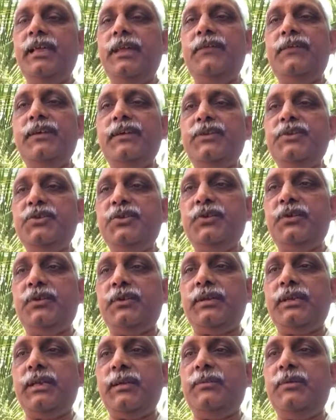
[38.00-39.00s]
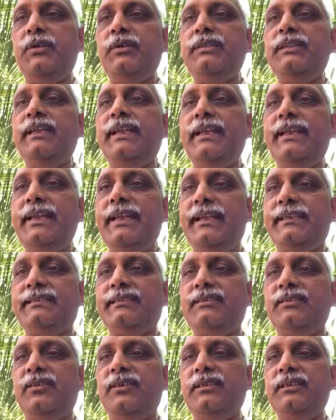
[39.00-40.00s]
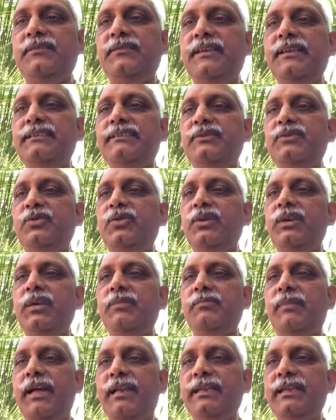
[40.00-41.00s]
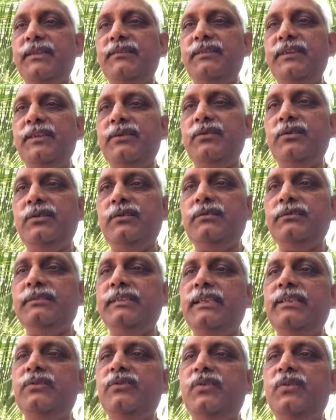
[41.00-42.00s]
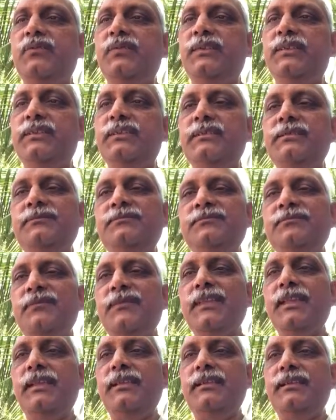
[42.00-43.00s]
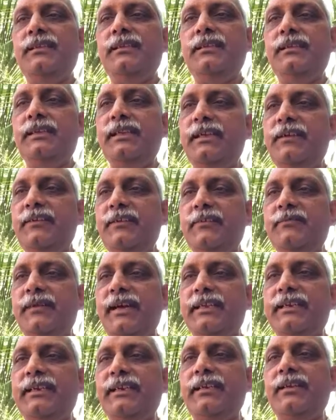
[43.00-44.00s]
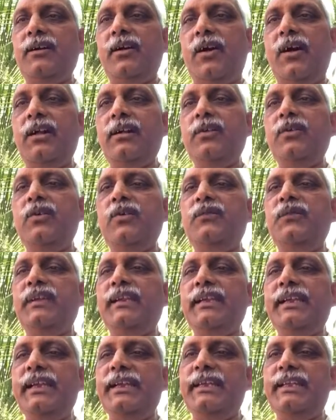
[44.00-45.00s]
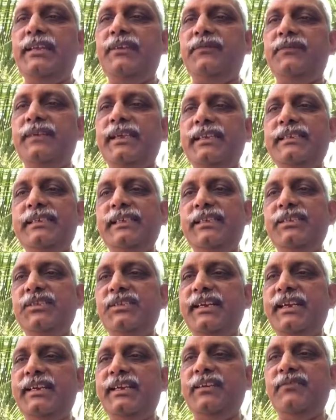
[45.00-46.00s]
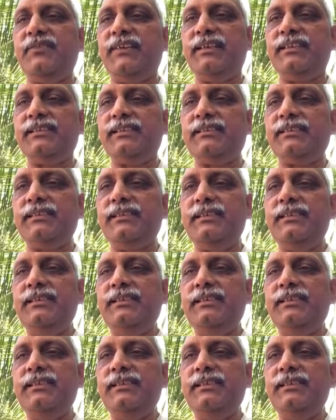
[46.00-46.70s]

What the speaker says: If you are sure about the index or the way the total market will go, then go for the derivative market or go for ETF, exchange traded funds.